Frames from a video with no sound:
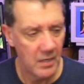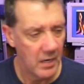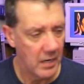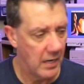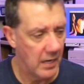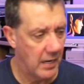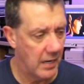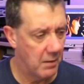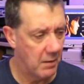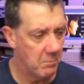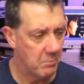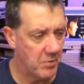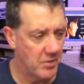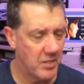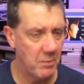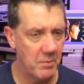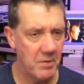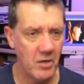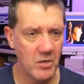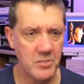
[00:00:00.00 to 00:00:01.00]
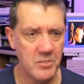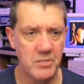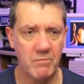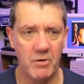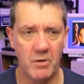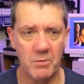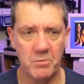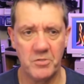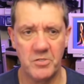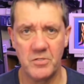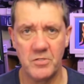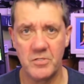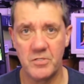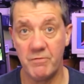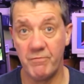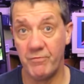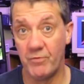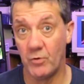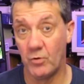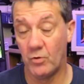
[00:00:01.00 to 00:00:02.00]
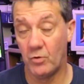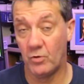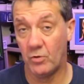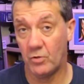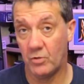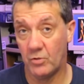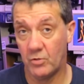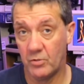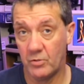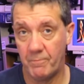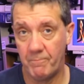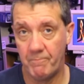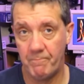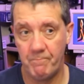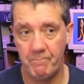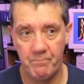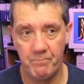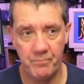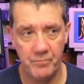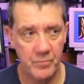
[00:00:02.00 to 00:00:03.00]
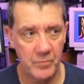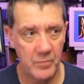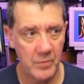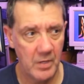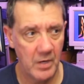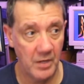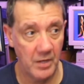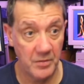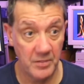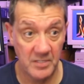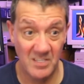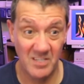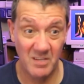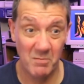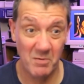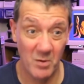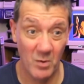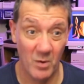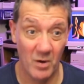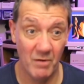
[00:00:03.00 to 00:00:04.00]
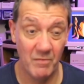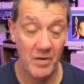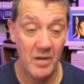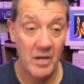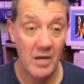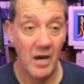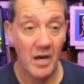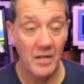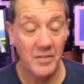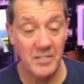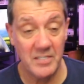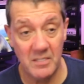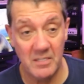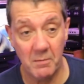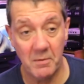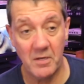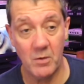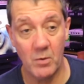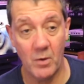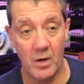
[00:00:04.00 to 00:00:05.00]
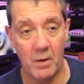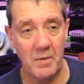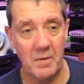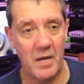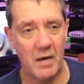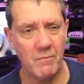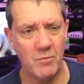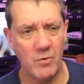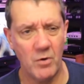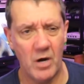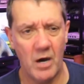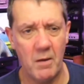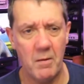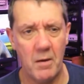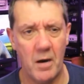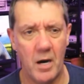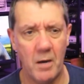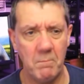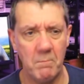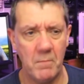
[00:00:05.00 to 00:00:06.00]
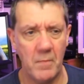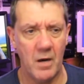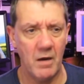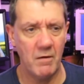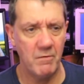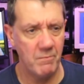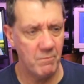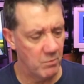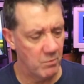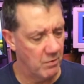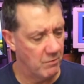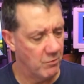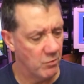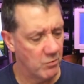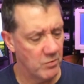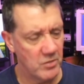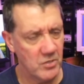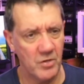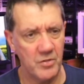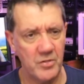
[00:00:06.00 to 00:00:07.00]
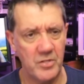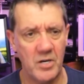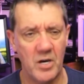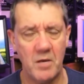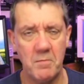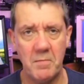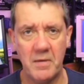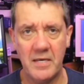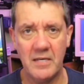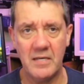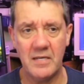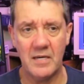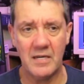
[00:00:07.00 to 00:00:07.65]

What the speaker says: But there'll be lots of options for... I think it's going to be quite... I mean, we've already got the Amiga